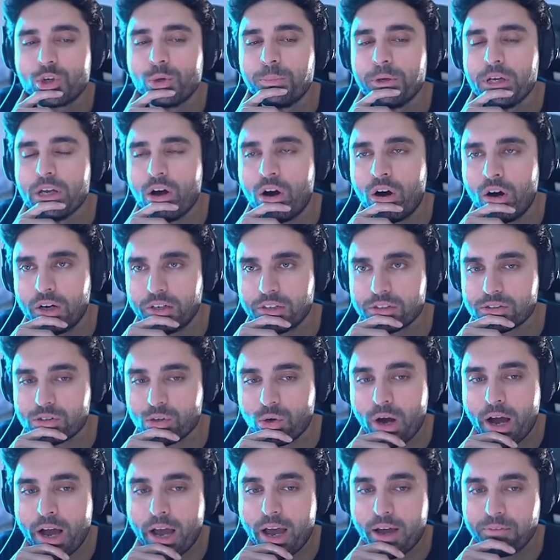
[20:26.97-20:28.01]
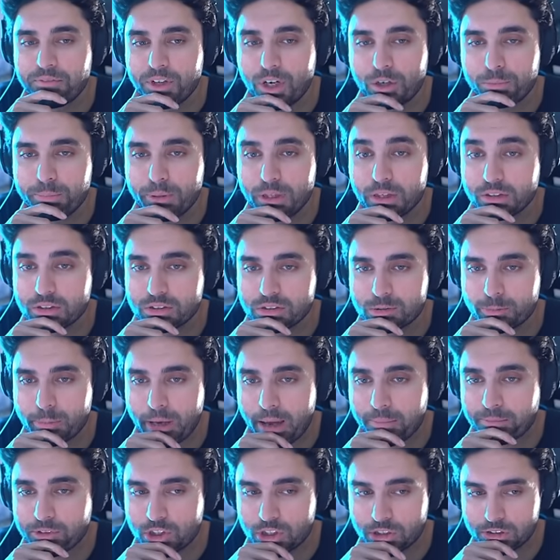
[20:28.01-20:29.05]
to be honest, though, I have not played this
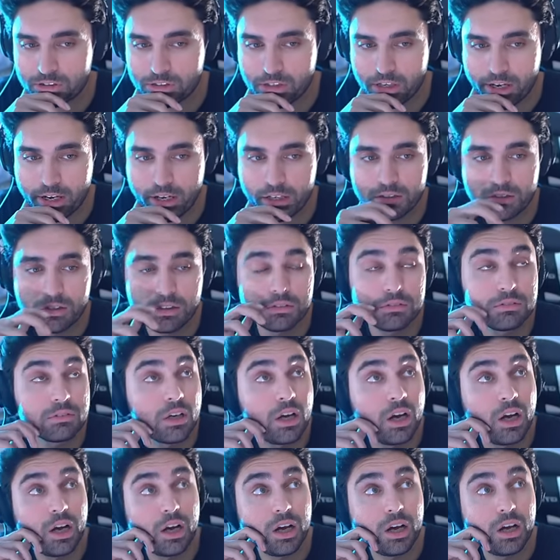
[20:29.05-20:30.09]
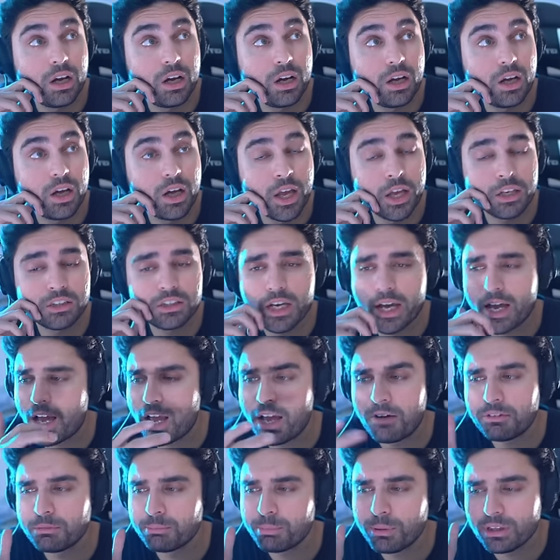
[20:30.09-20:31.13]
map just yet. Uh, and yeah, I
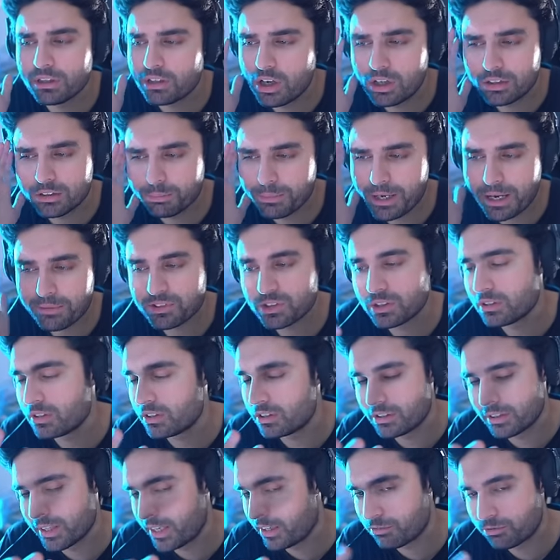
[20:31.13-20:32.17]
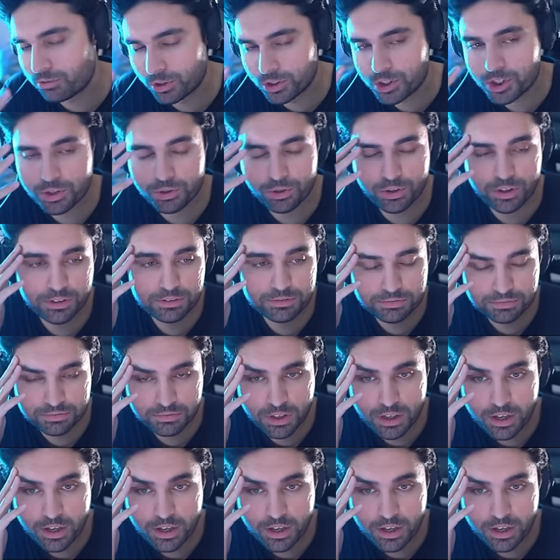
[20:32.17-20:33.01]
haven't played all the maps either, like, for sure.